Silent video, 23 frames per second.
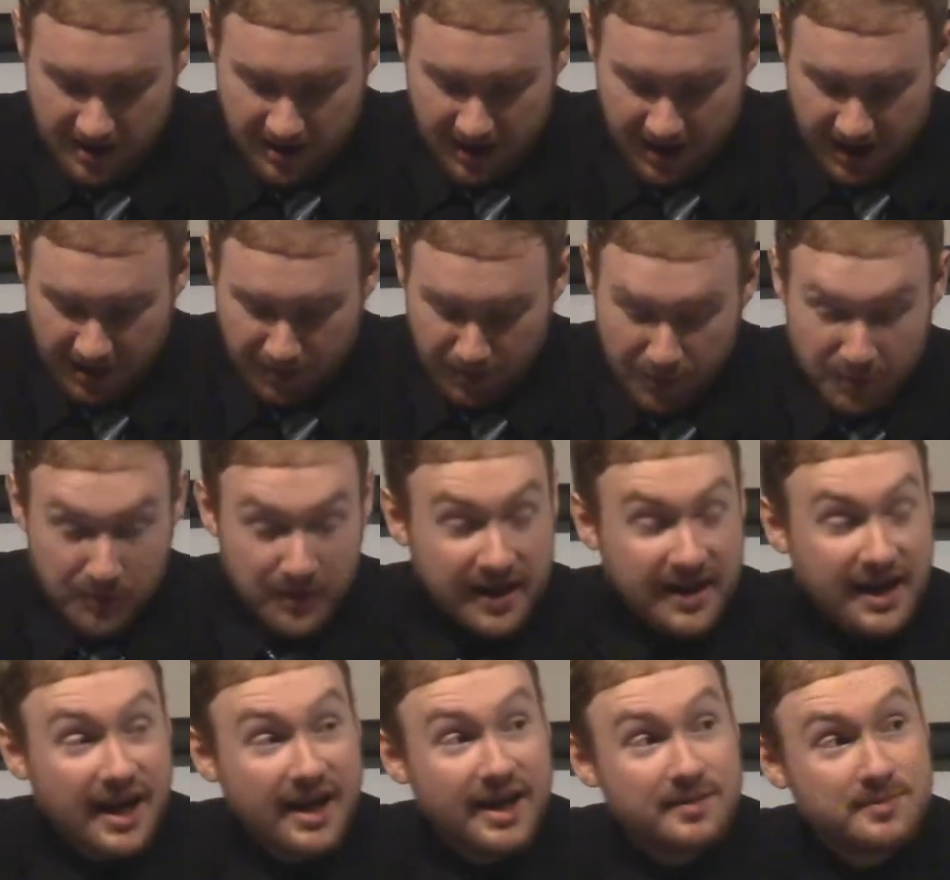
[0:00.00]
When
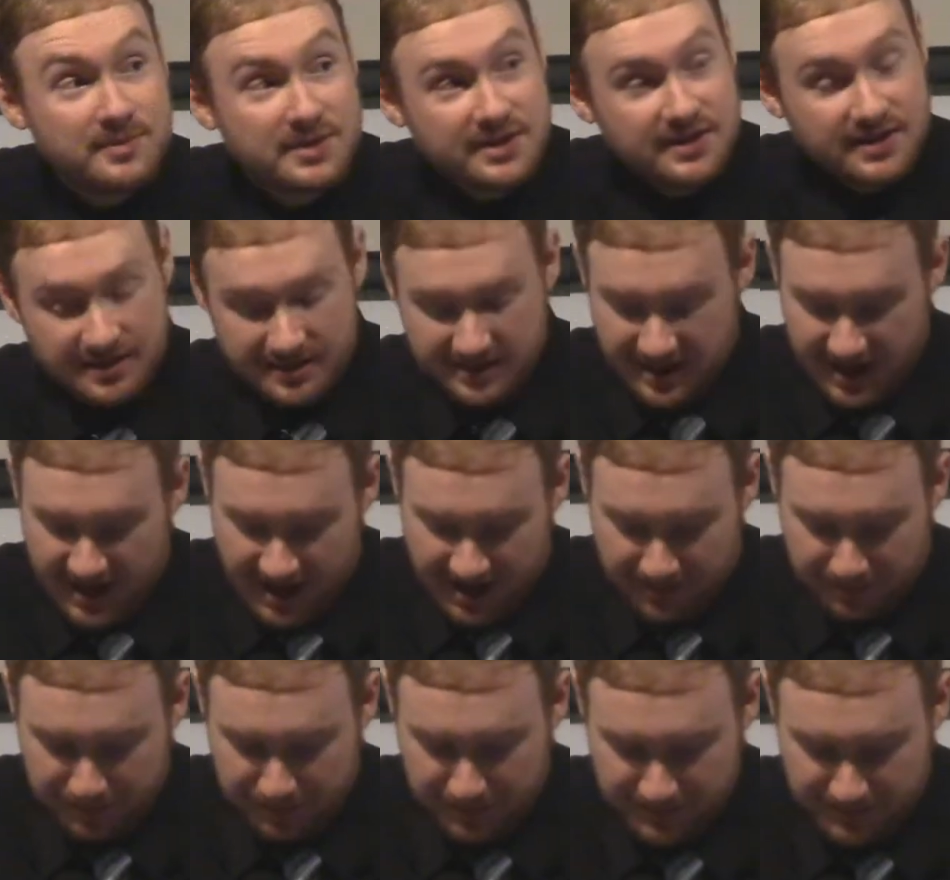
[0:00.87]
we got up to the
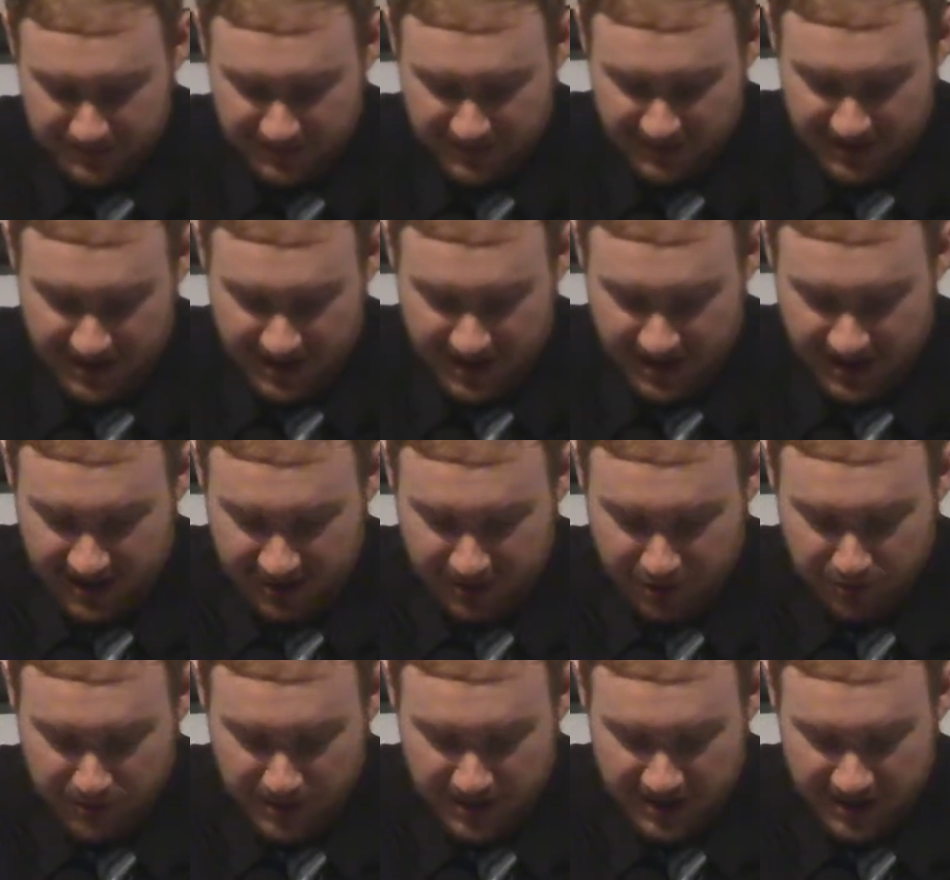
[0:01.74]
top, I
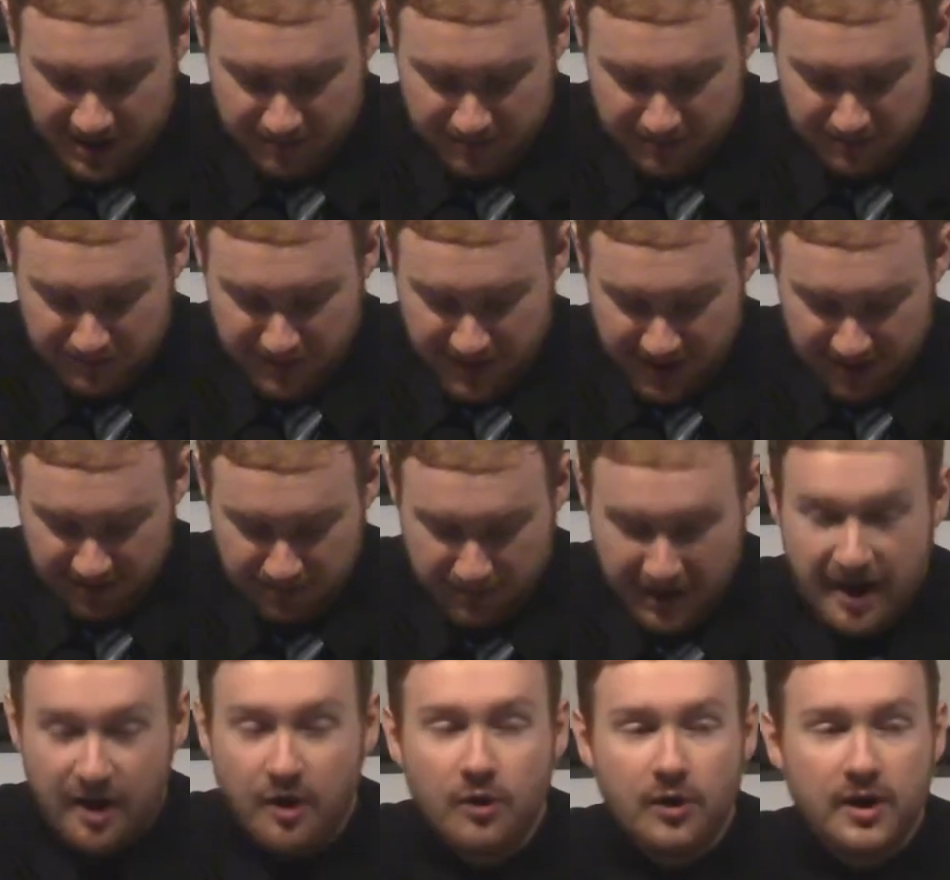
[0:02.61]
opened up my
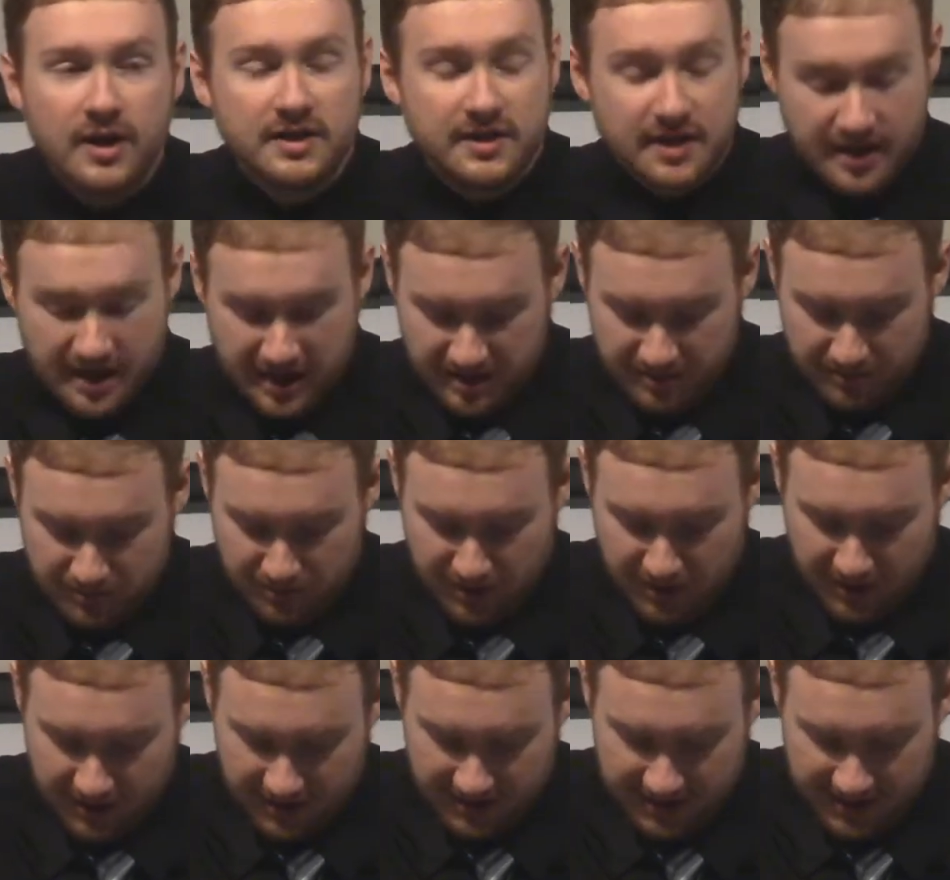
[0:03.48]
Powerade that I had
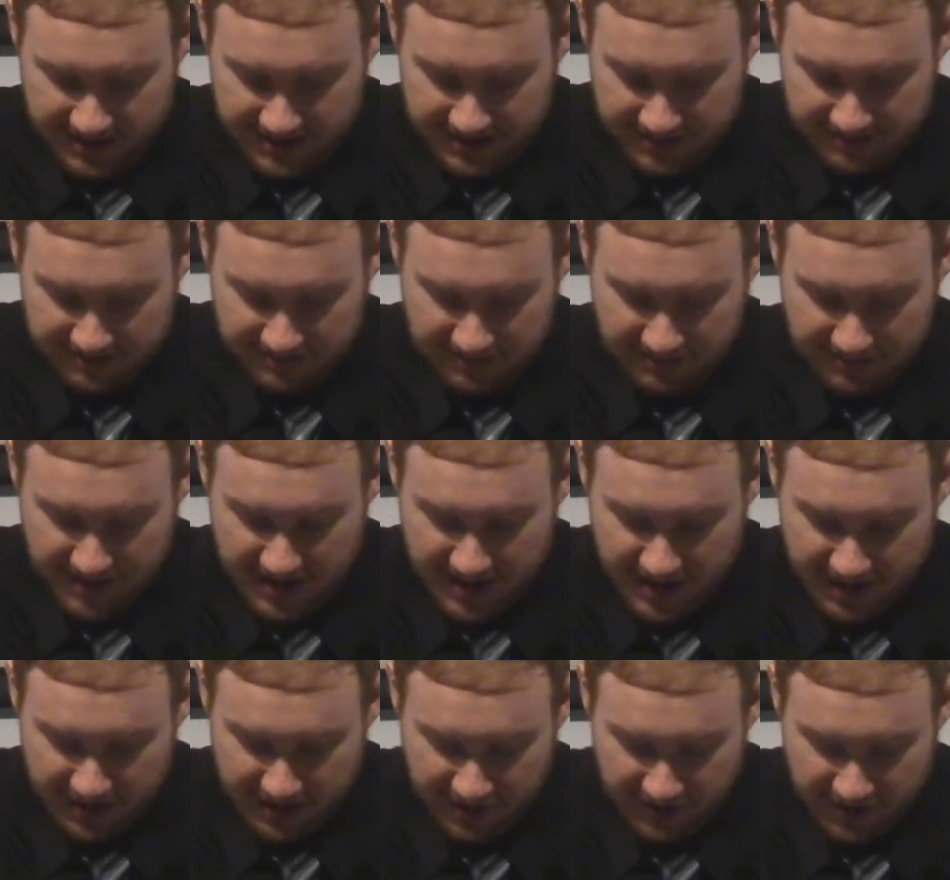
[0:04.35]
brought, and
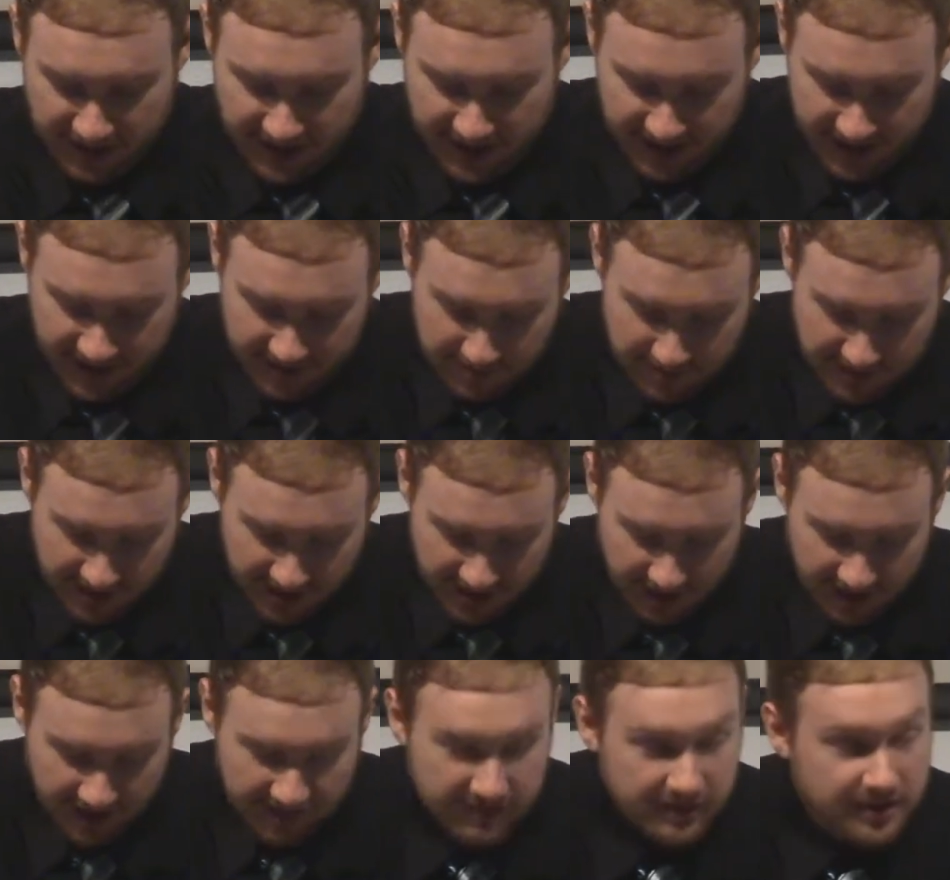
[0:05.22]
another lady up
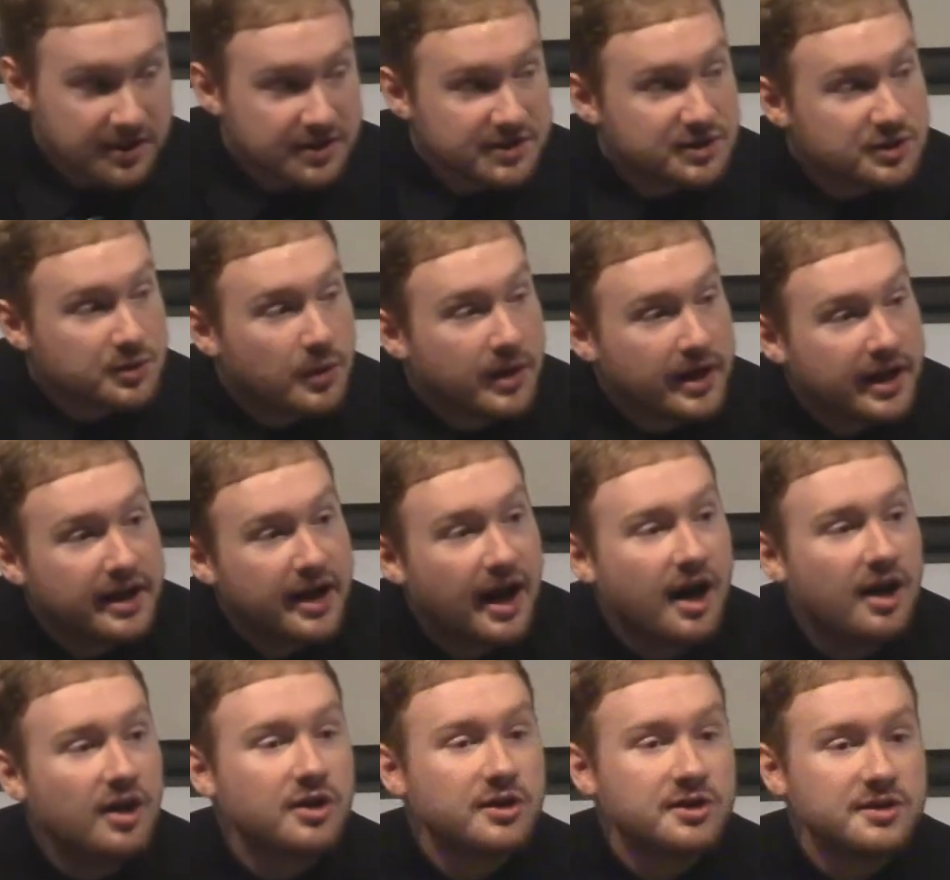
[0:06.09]
there offered us
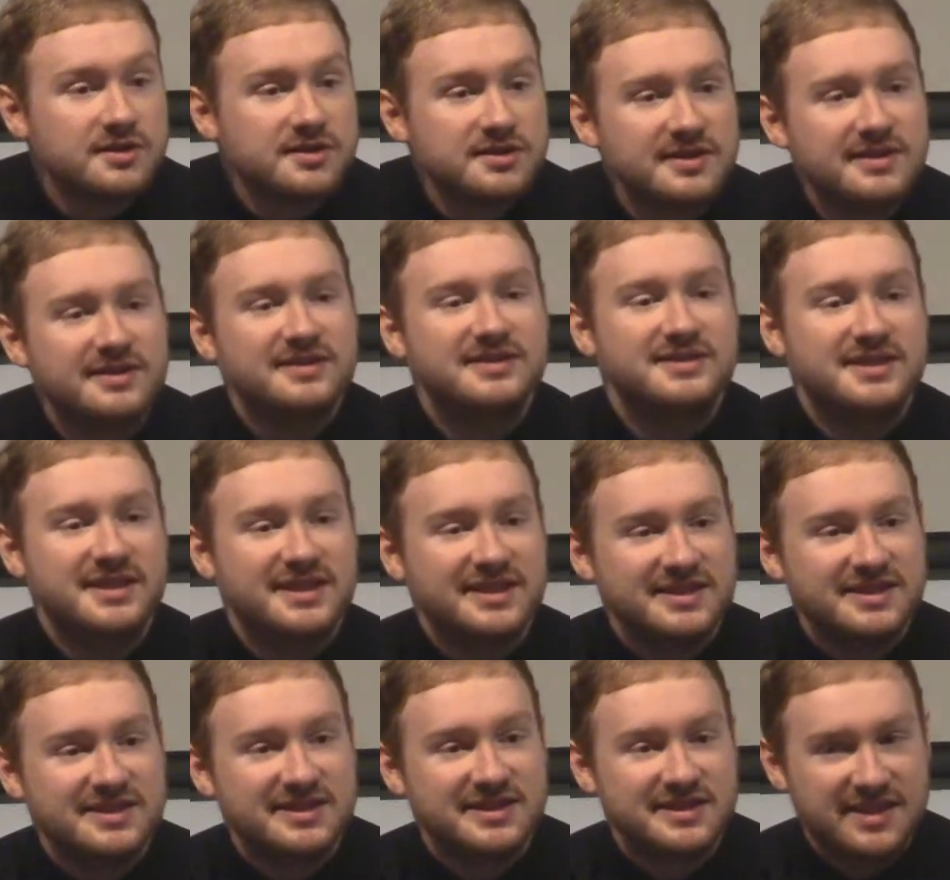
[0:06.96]
$20
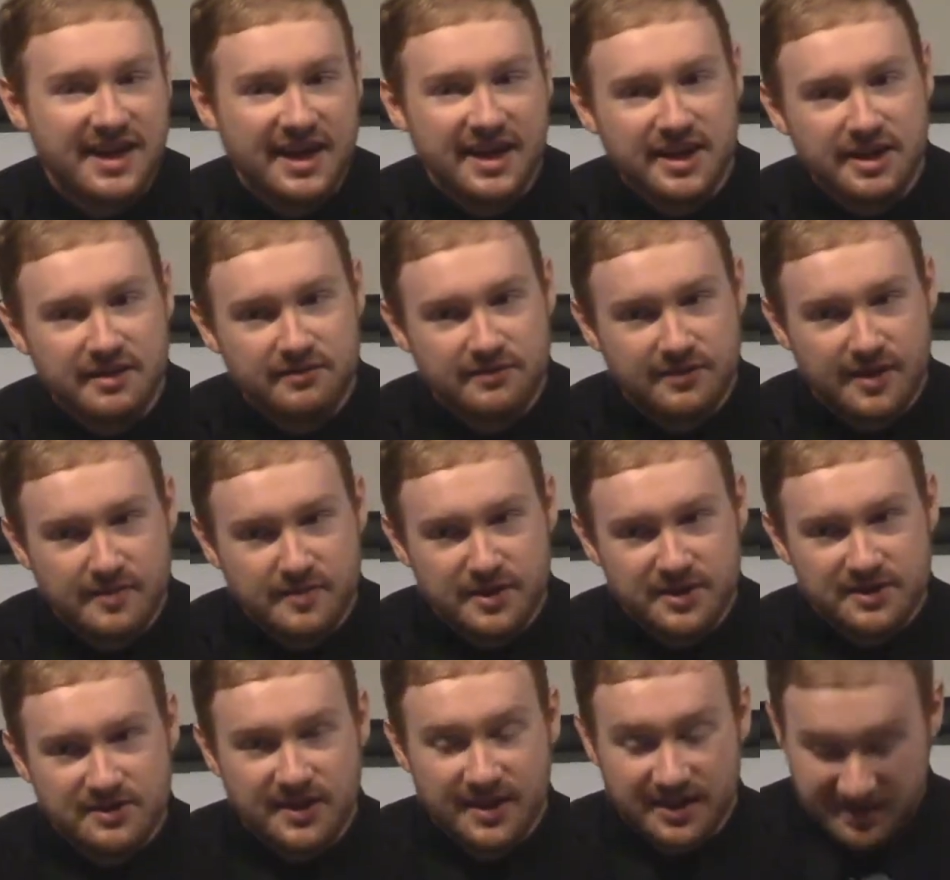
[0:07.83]
to just take it from
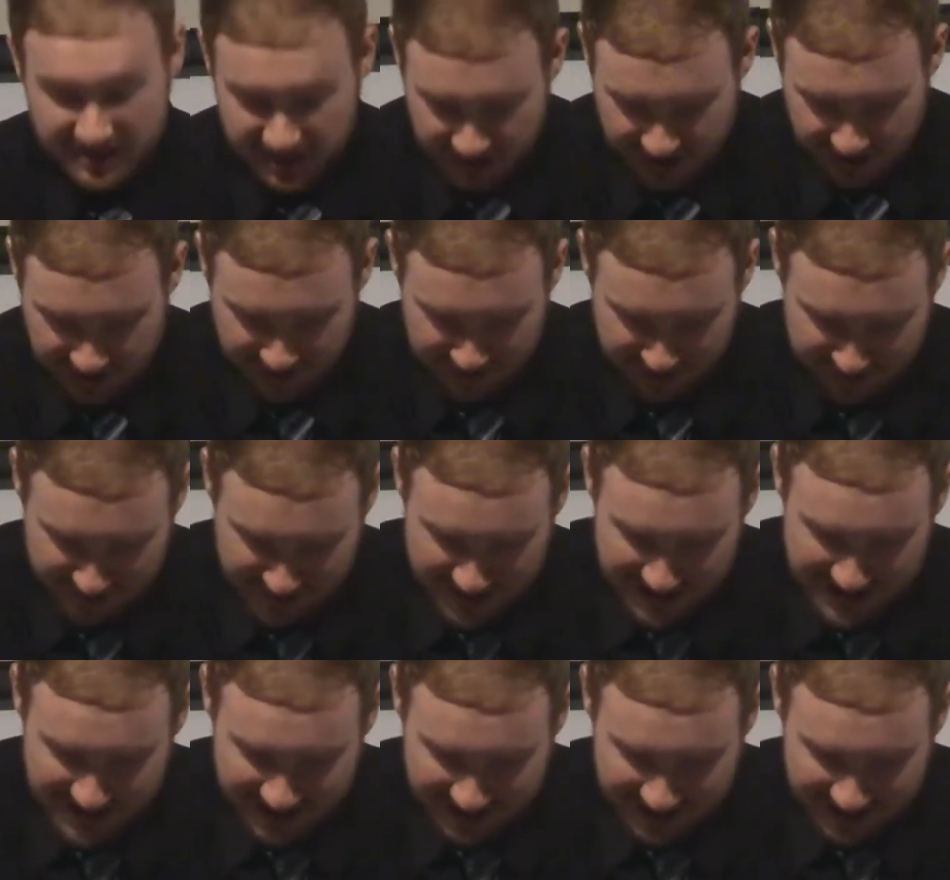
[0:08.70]
us right there,